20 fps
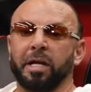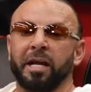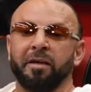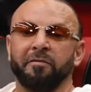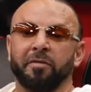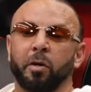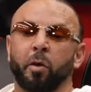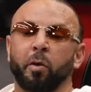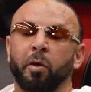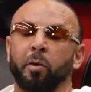
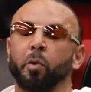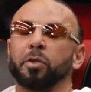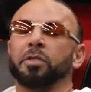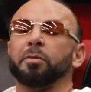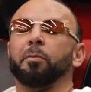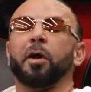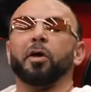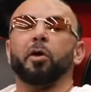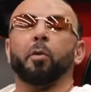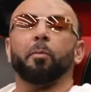even though he
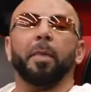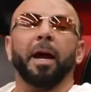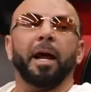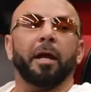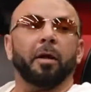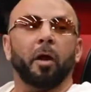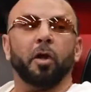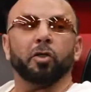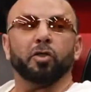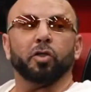wasn't your
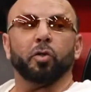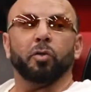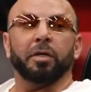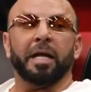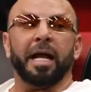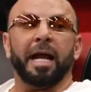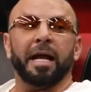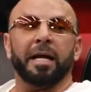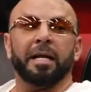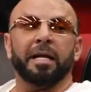biological
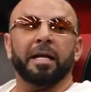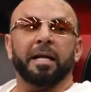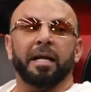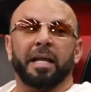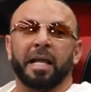dad,